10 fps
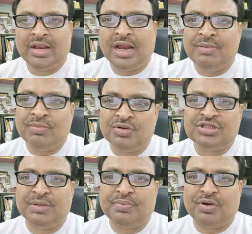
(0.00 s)
And
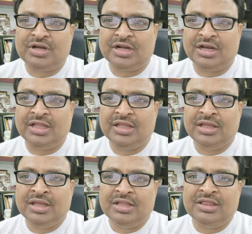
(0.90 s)
most importantly,
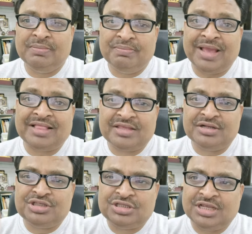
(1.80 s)
the
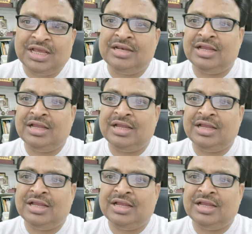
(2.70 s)
methods and